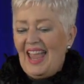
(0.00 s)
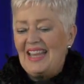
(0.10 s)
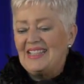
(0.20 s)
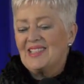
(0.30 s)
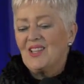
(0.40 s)

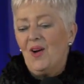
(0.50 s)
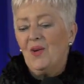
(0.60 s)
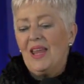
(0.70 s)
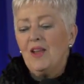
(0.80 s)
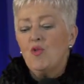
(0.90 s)
And
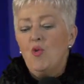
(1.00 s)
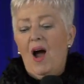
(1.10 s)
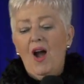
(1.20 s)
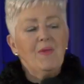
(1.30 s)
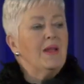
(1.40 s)
so,
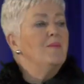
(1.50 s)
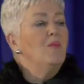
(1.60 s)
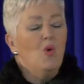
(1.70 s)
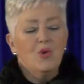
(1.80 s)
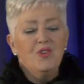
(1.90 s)
inquiring
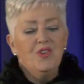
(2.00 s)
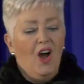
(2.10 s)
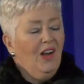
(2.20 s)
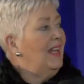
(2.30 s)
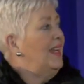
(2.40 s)
more
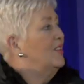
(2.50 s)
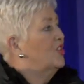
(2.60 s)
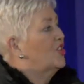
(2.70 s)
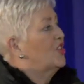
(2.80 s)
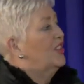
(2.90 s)

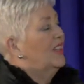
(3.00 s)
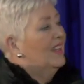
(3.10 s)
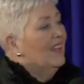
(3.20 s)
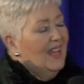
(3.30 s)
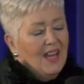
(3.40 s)
knowledge
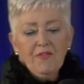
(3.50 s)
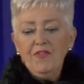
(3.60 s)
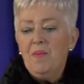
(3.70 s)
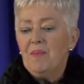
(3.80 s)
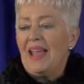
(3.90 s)

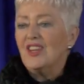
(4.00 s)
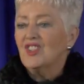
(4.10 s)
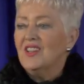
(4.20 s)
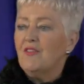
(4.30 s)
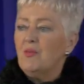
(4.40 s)

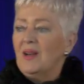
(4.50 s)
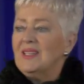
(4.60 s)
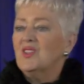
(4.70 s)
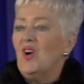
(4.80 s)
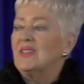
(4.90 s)
information of what
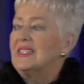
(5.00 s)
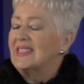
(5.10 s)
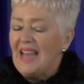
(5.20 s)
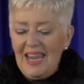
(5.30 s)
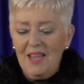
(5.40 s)
does God
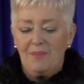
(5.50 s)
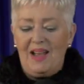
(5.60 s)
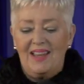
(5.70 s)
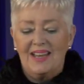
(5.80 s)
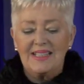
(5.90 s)
say
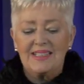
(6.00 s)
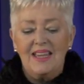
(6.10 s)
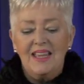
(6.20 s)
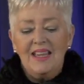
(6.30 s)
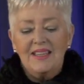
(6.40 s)
about us
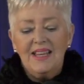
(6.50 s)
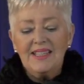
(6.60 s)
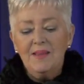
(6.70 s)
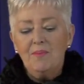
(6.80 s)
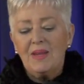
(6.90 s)

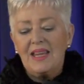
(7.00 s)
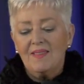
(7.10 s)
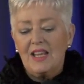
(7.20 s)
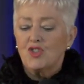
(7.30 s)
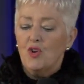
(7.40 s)
doesn't
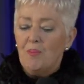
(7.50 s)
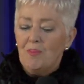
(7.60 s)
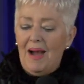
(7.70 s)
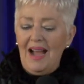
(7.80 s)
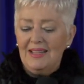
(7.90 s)
mean that your
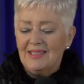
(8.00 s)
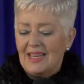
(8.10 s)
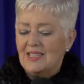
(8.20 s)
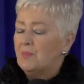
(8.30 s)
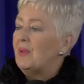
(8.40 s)
mind
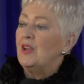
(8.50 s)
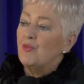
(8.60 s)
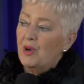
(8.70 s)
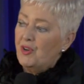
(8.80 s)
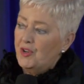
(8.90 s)
is
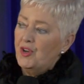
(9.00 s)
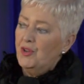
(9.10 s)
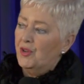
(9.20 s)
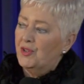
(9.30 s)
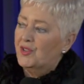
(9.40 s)
being
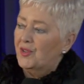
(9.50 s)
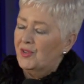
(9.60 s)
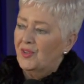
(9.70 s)
renewed.